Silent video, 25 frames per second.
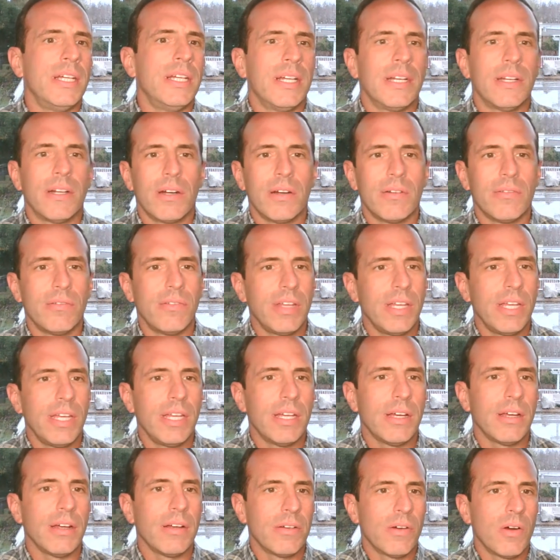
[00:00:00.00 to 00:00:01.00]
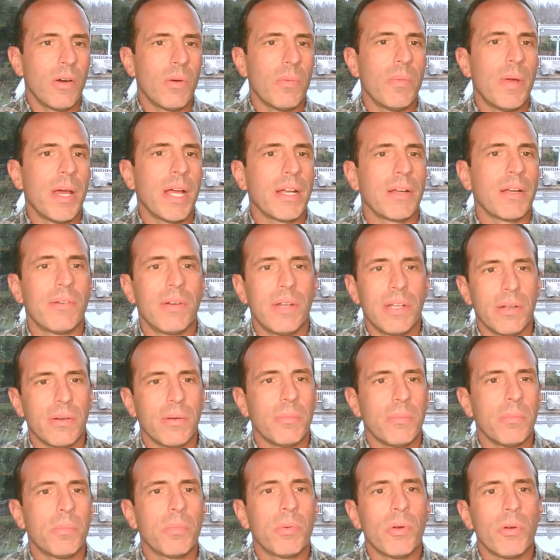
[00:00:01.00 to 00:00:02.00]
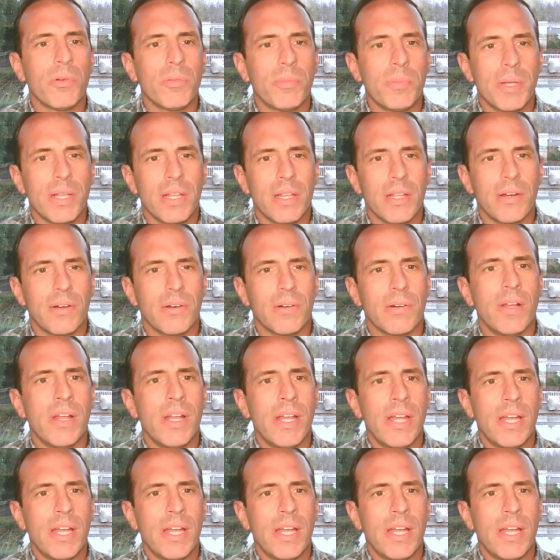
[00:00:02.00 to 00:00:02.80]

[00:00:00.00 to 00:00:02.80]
an RV, a home equity or improvement loan.